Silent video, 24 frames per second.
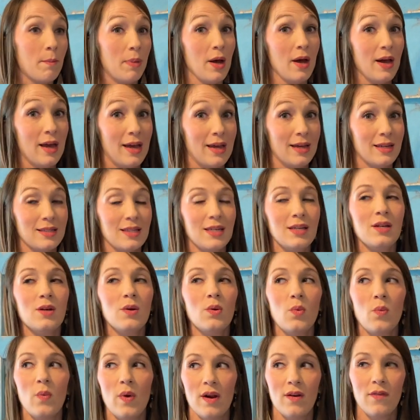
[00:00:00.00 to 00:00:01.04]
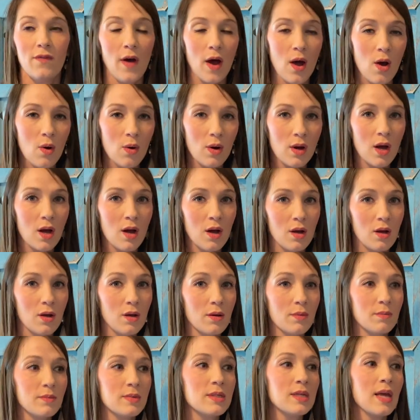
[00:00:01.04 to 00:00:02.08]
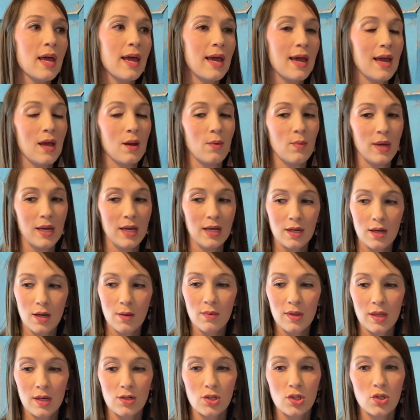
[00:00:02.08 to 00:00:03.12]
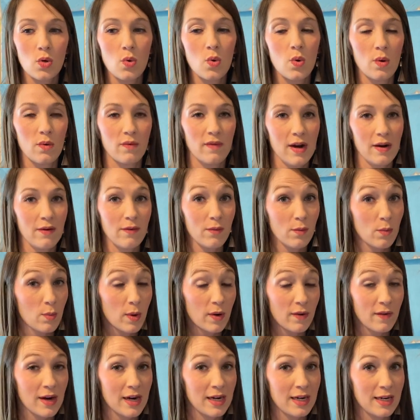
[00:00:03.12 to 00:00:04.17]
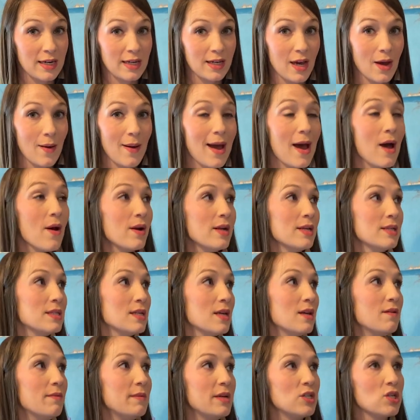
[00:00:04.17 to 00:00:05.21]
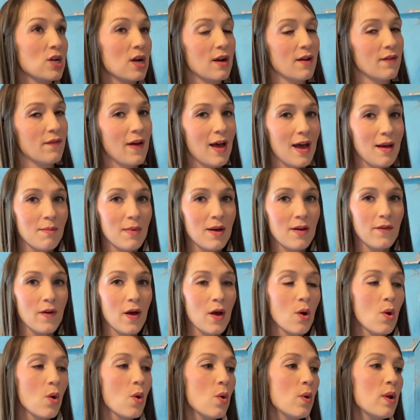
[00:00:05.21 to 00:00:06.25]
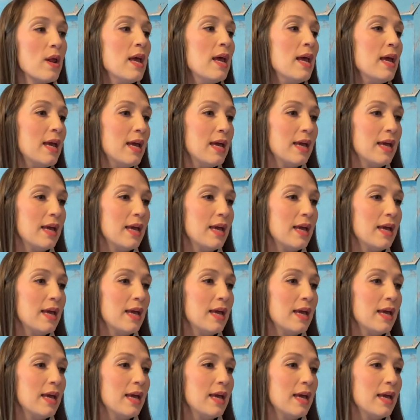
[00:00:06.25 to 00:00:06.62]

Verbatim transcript: but when fall comes and we get done with our school and we're, we're ready to go out, instead of me trying to find my phone,